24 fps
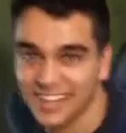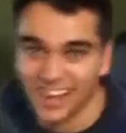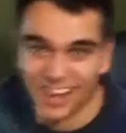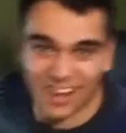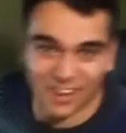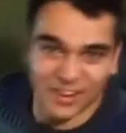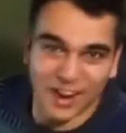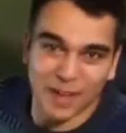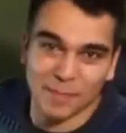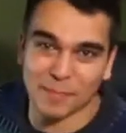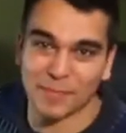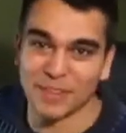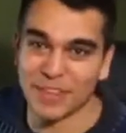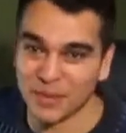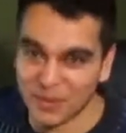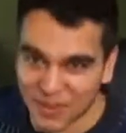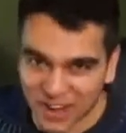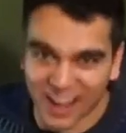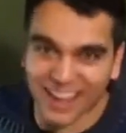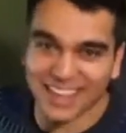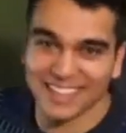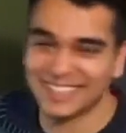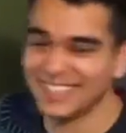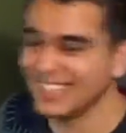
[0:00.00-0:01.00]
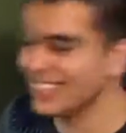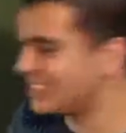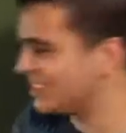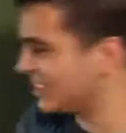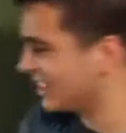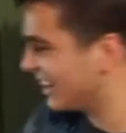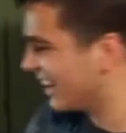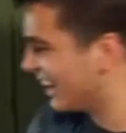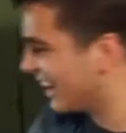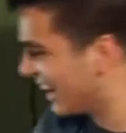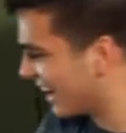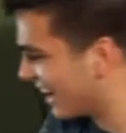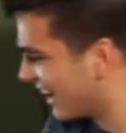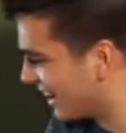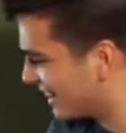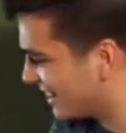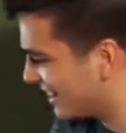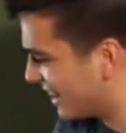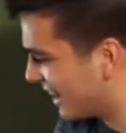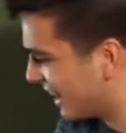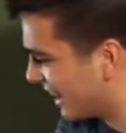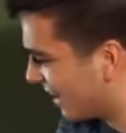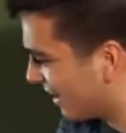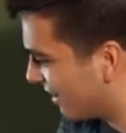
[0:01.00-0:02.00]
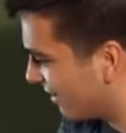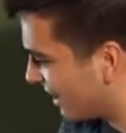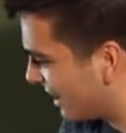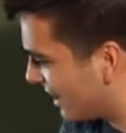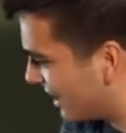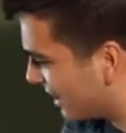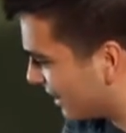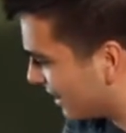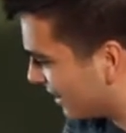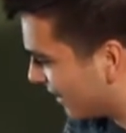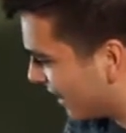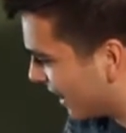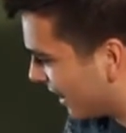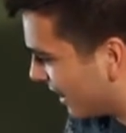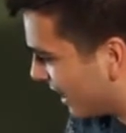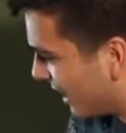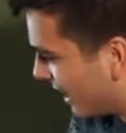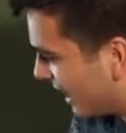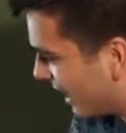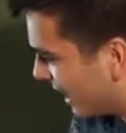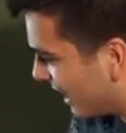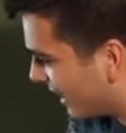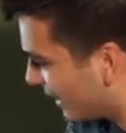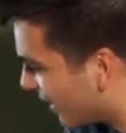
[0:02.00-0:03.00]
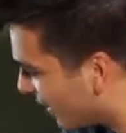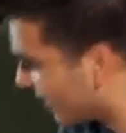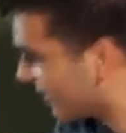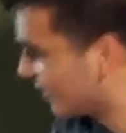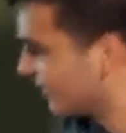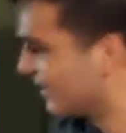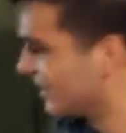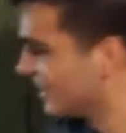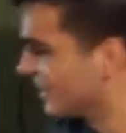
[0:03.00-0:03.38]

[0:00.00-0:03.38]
All right, you got it, teacher. I got the, I got it right here. Okay, and no.